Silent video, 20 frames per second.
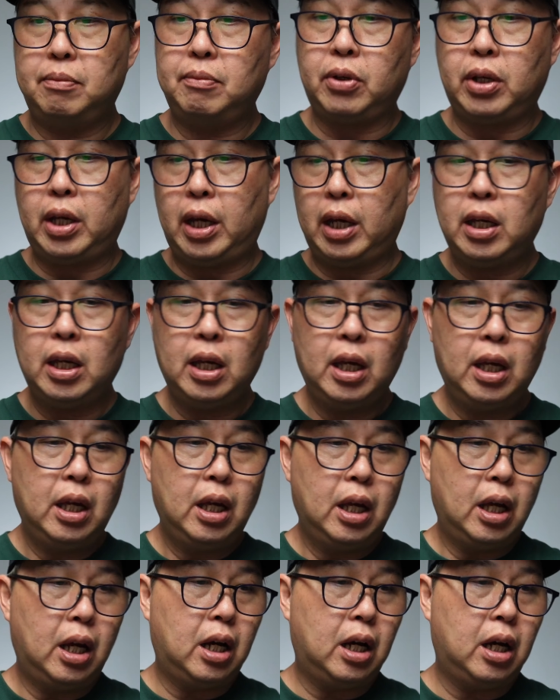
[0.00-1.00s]
Okay,
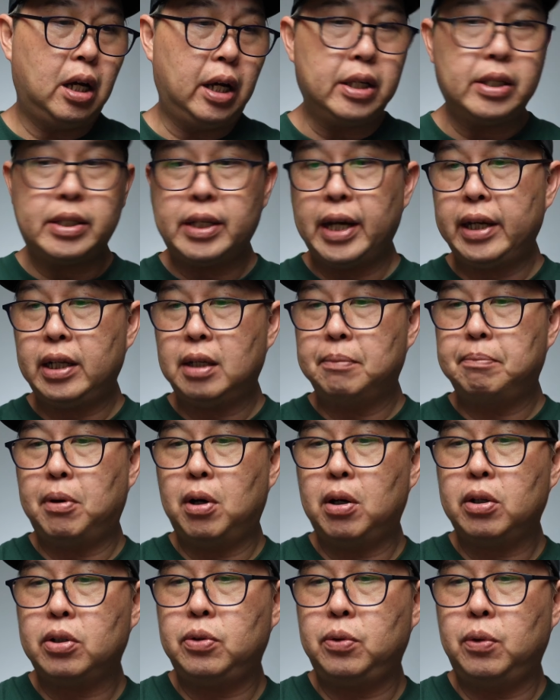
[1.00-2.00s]
inside the
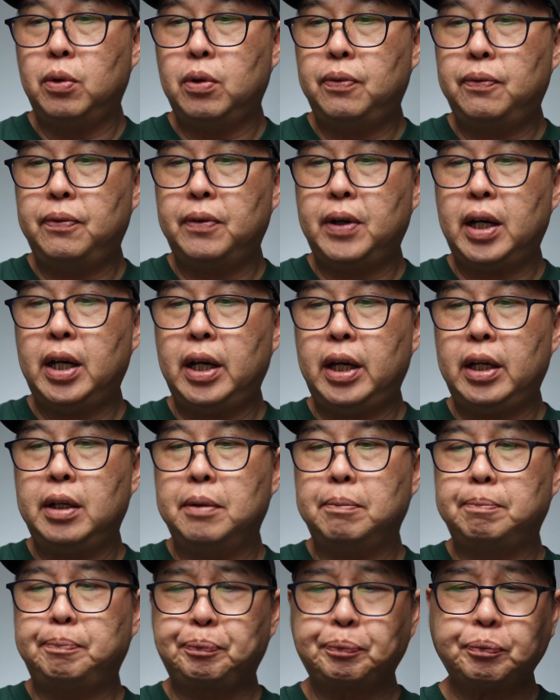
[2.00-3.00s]
box you will
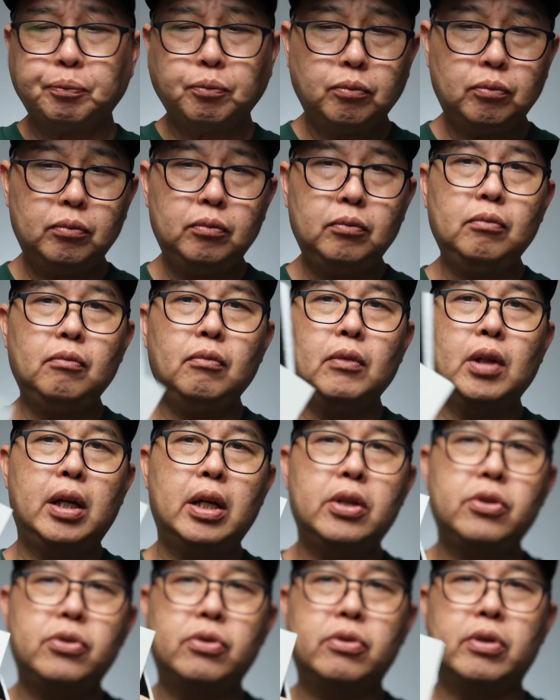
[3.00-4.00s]
find
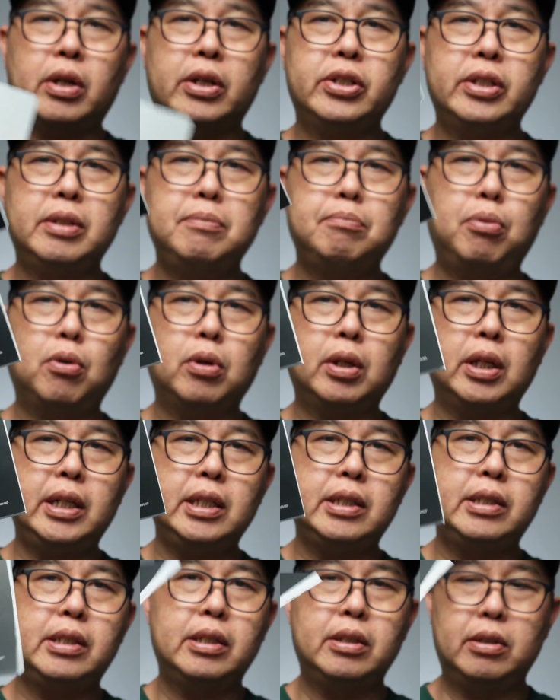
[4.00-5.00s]
instruction
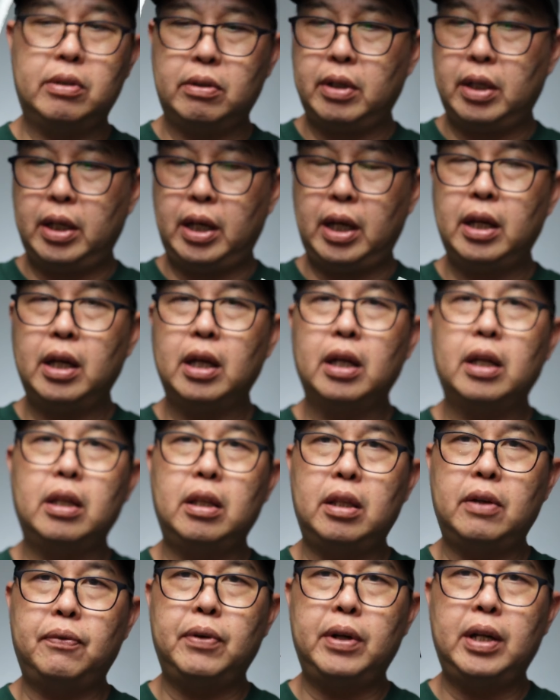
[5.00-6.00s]
booklets, okay,
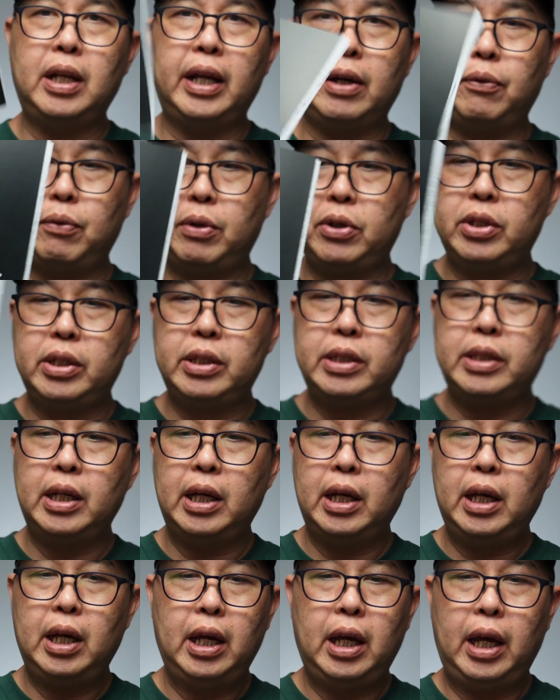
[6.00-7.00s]
different languages,
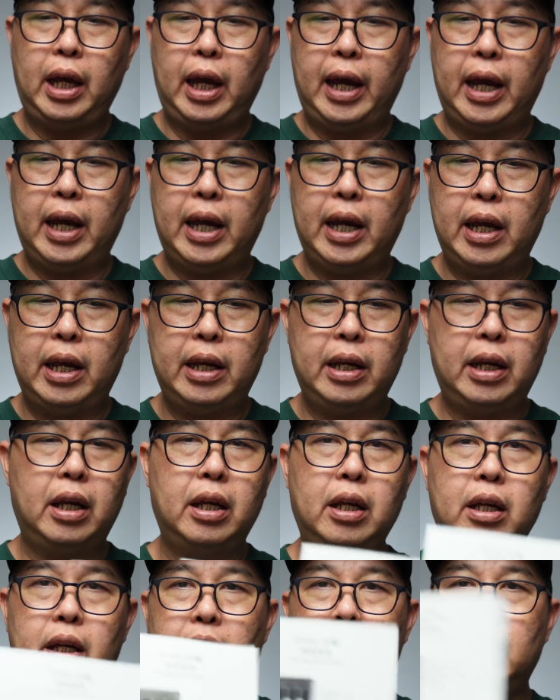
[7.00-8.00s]
and
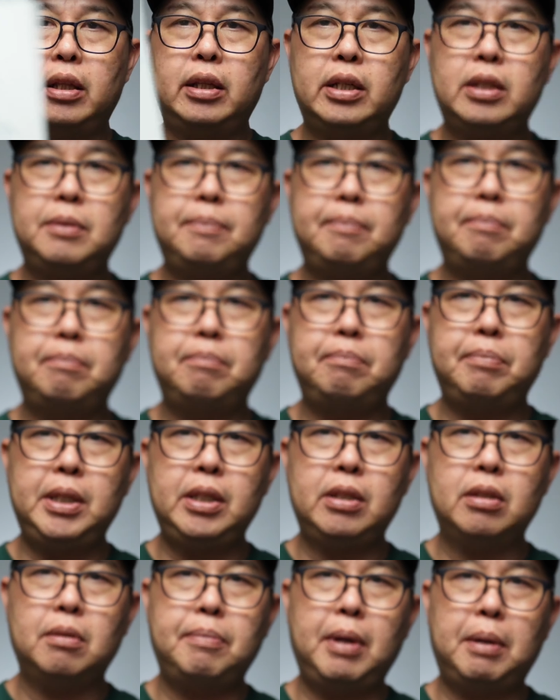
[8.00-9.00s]
this
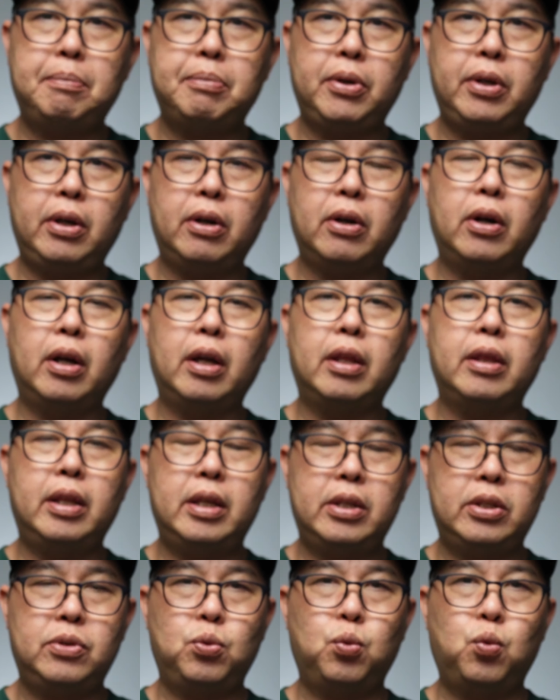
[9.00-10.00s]
piece of paper here,
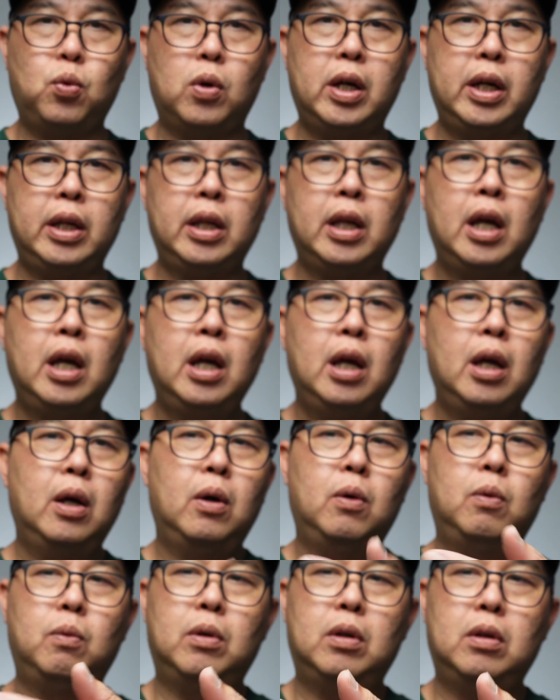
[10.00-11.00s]
this one
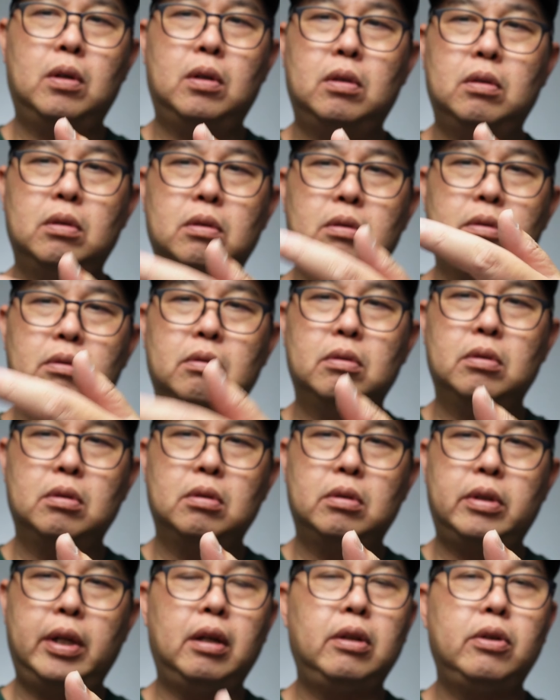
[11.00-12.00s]
will
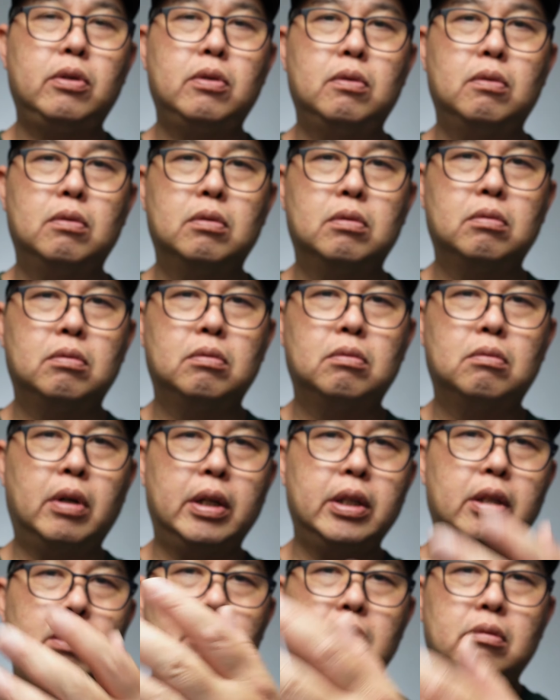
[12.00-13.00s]
tell you what